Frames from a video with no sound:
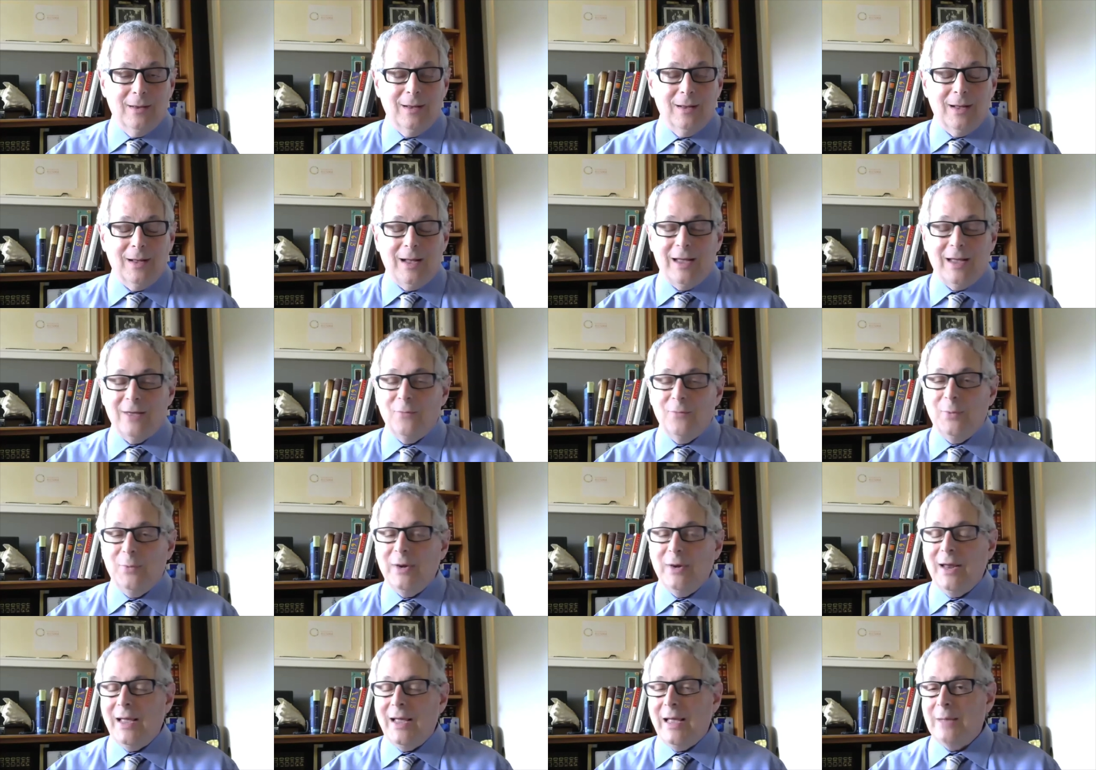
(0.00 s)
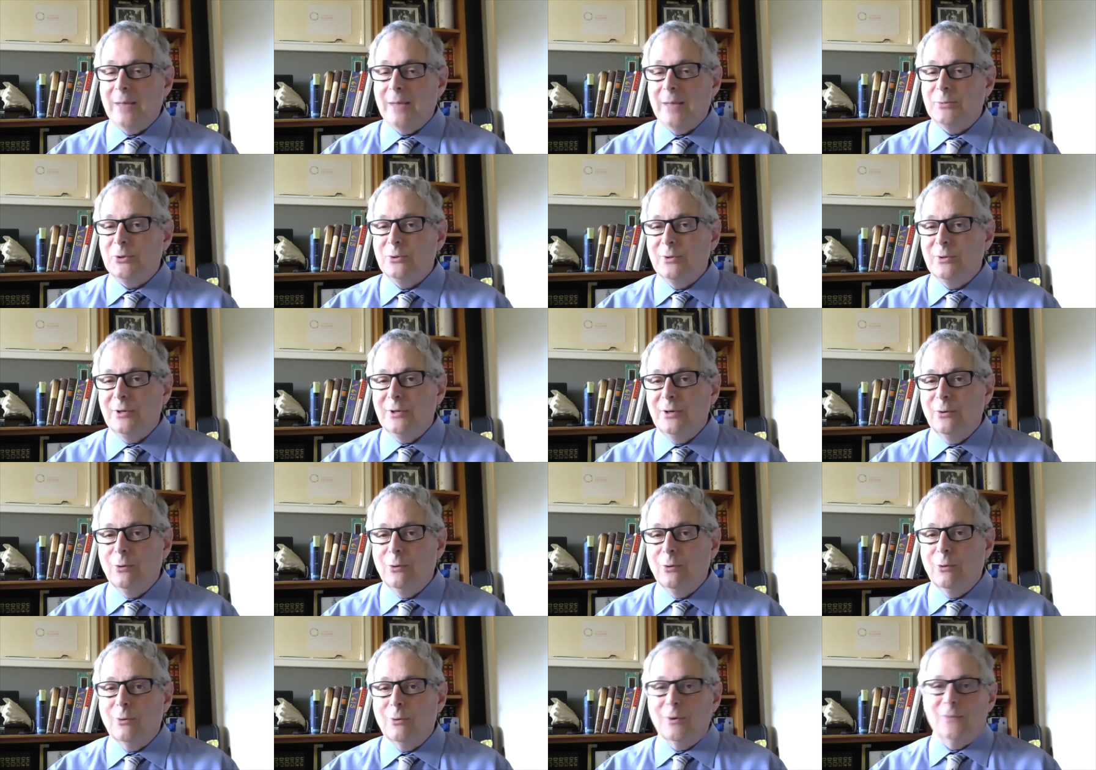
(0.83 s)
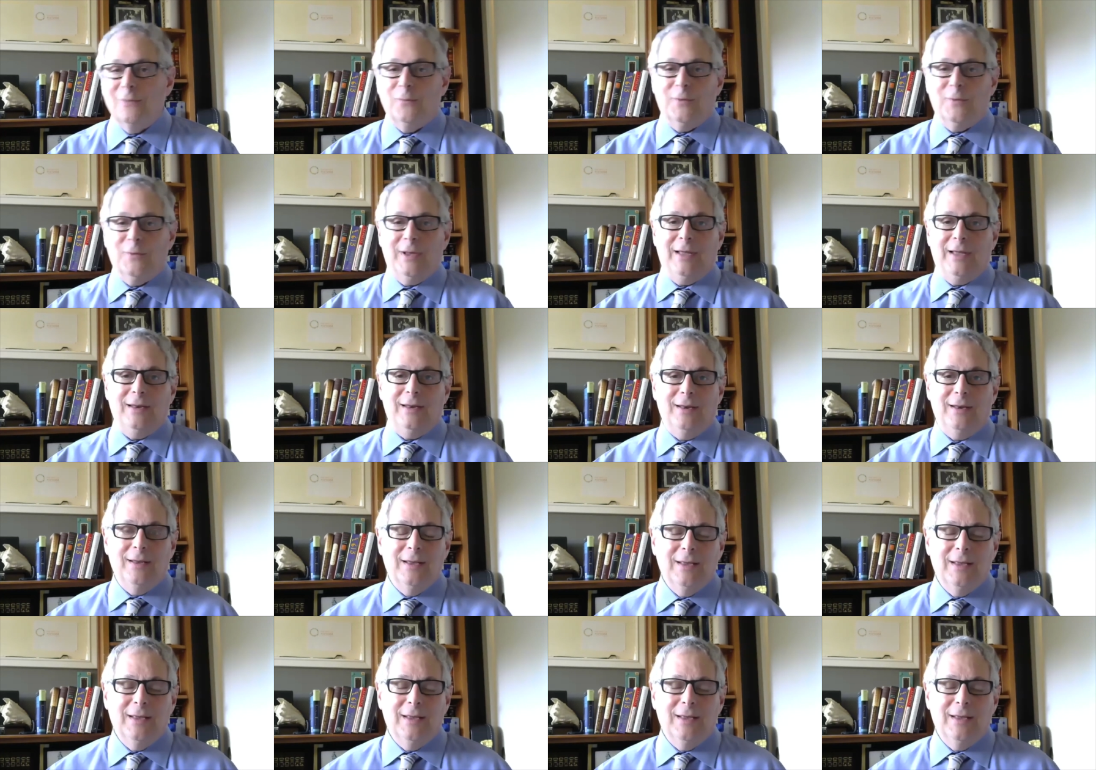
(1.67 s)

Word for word: I have been absolutely horrified